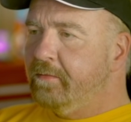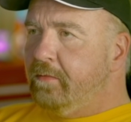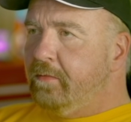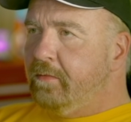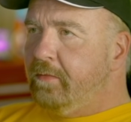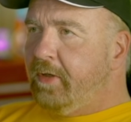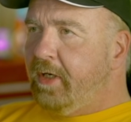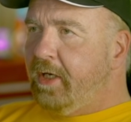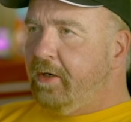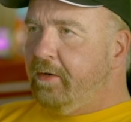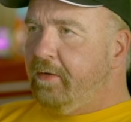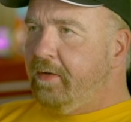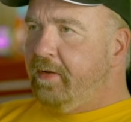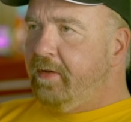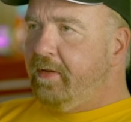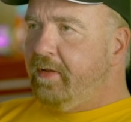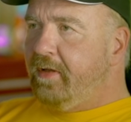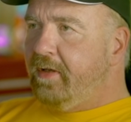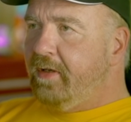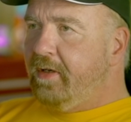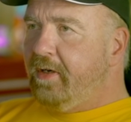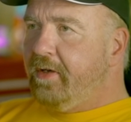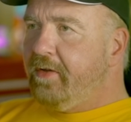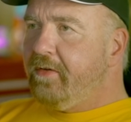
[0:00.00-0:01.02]
Now, in
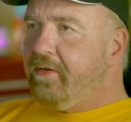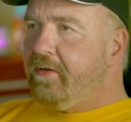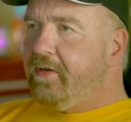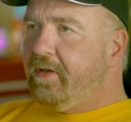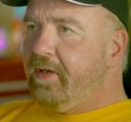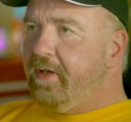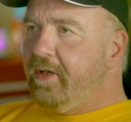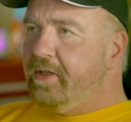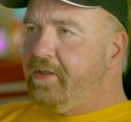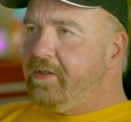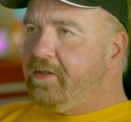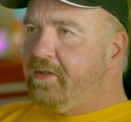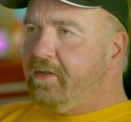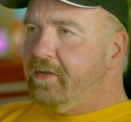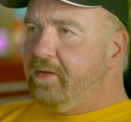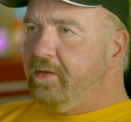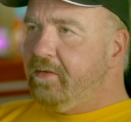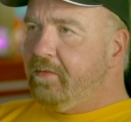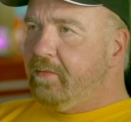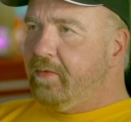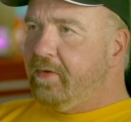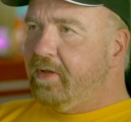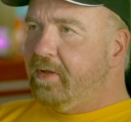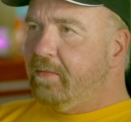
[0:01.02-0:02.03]
the other case
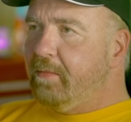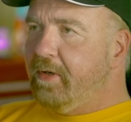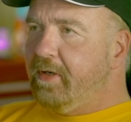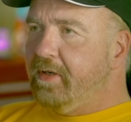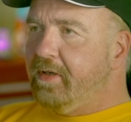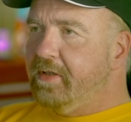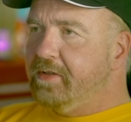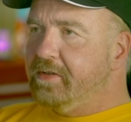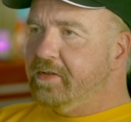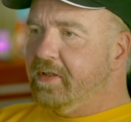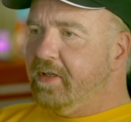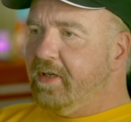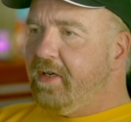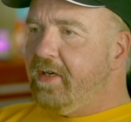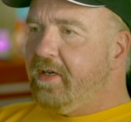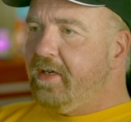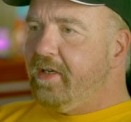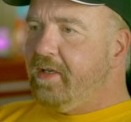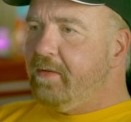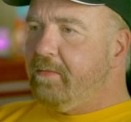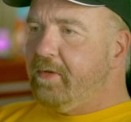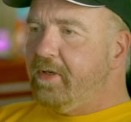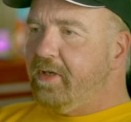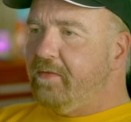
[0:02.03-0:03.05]
where the button isn't
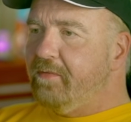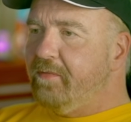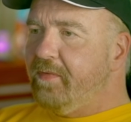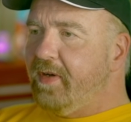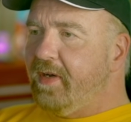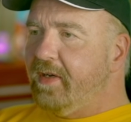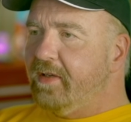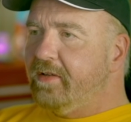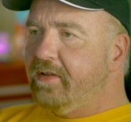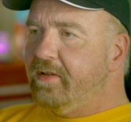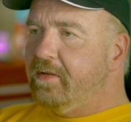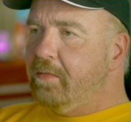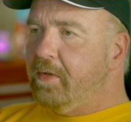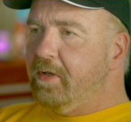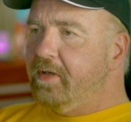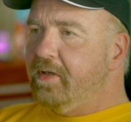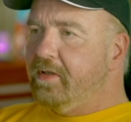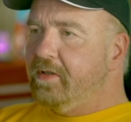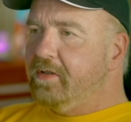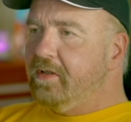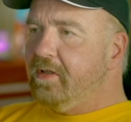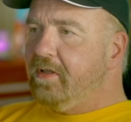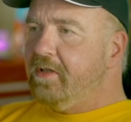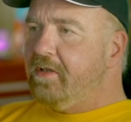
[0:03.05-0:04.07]
high, but in fact the button
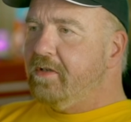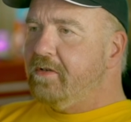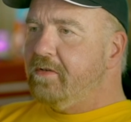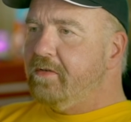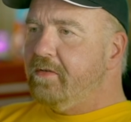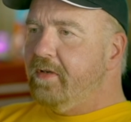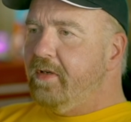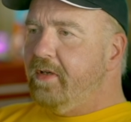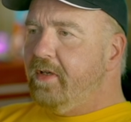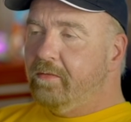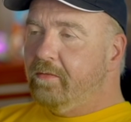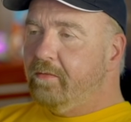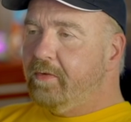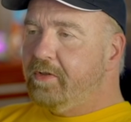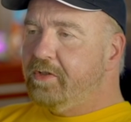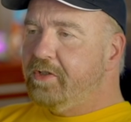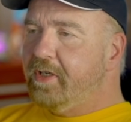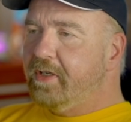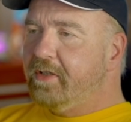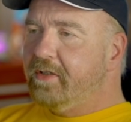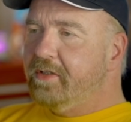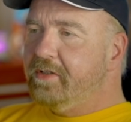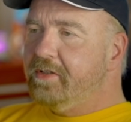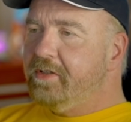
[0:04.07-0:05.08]
is low, we
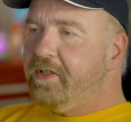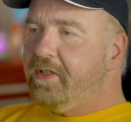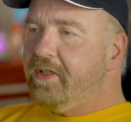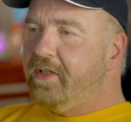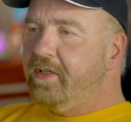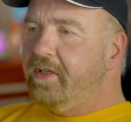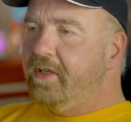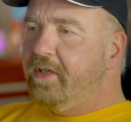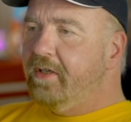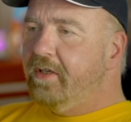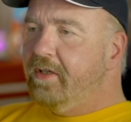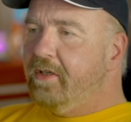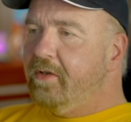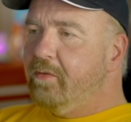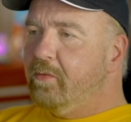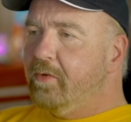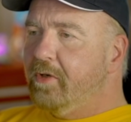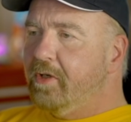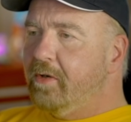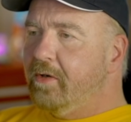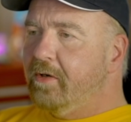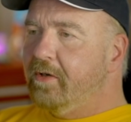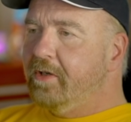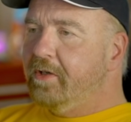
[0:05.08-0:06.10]
check to see, were
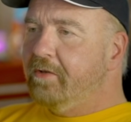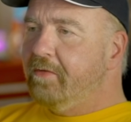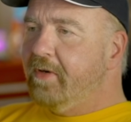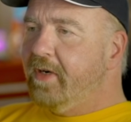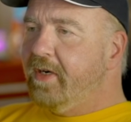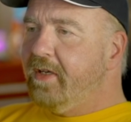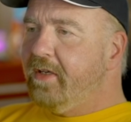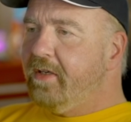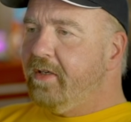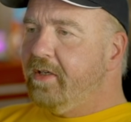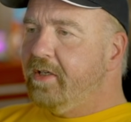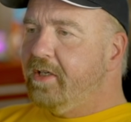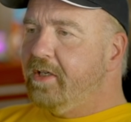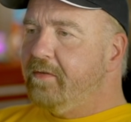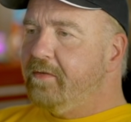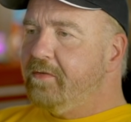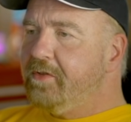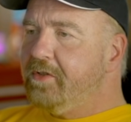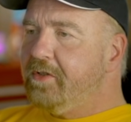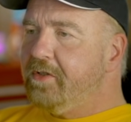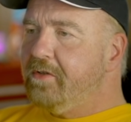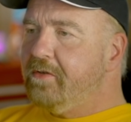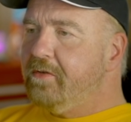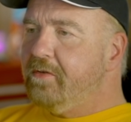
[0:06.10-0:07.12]
you already running? And if
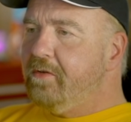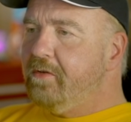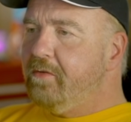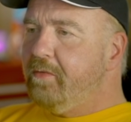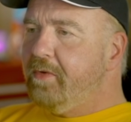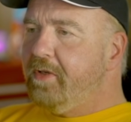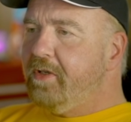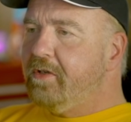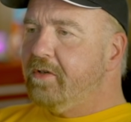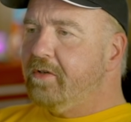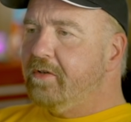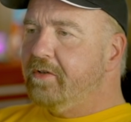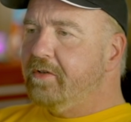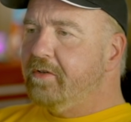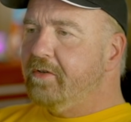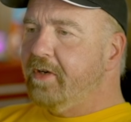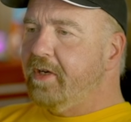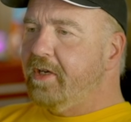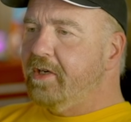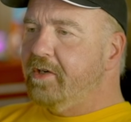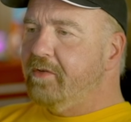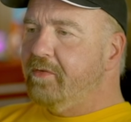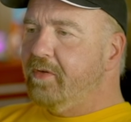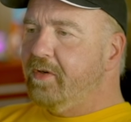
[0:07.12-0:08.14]
so, we call your
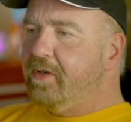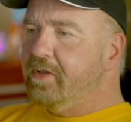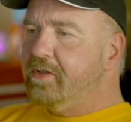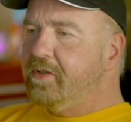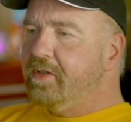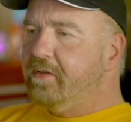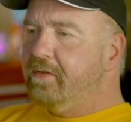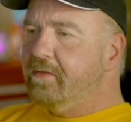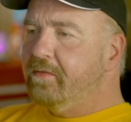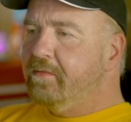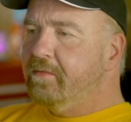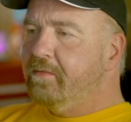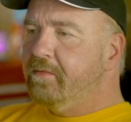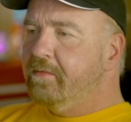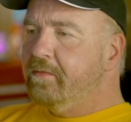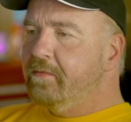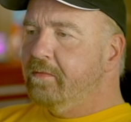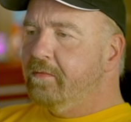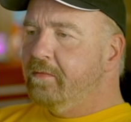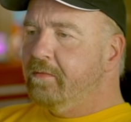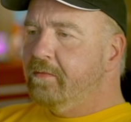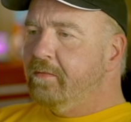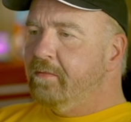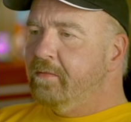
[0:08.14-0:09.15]
end function.
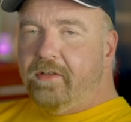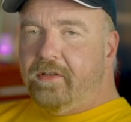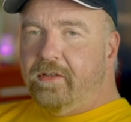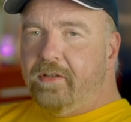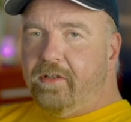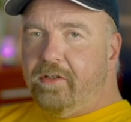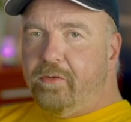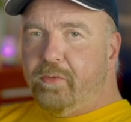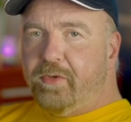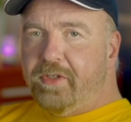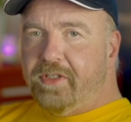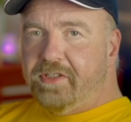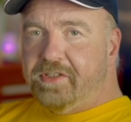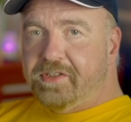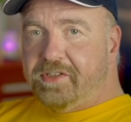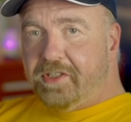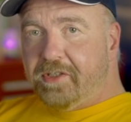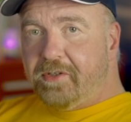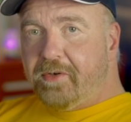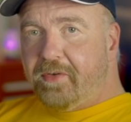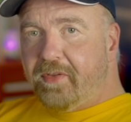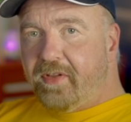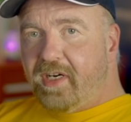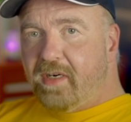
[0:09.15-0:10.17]
We
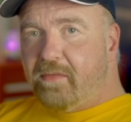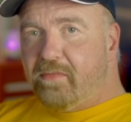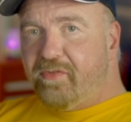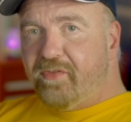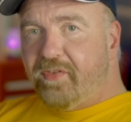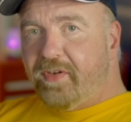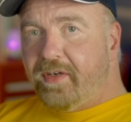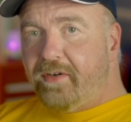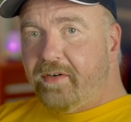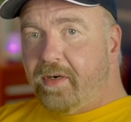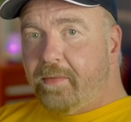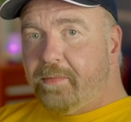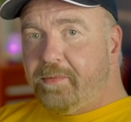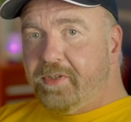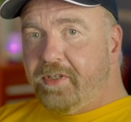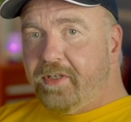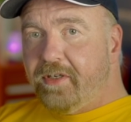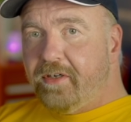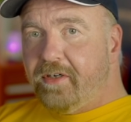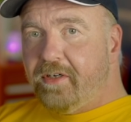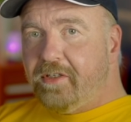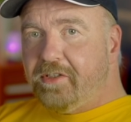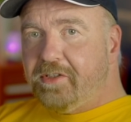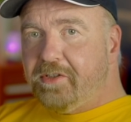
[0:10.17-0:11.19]
zero the number of interrupts
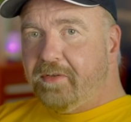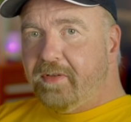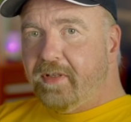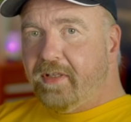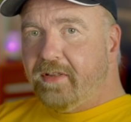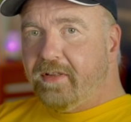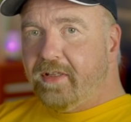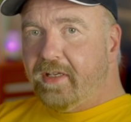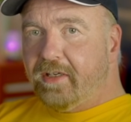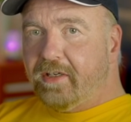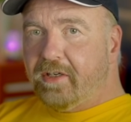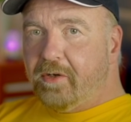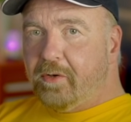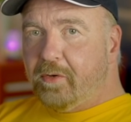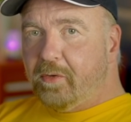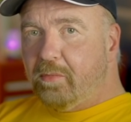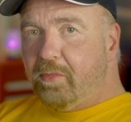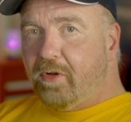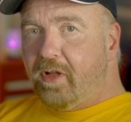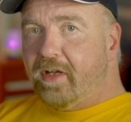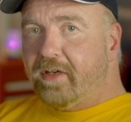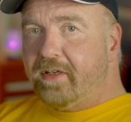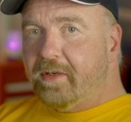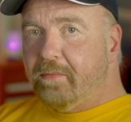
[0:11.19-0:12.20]
here so that that code
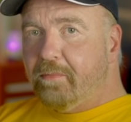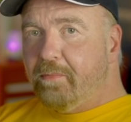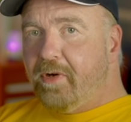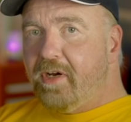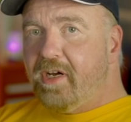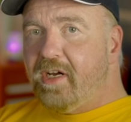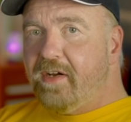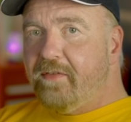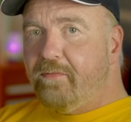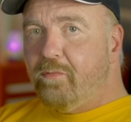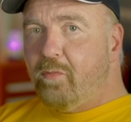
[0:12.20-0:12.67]
block above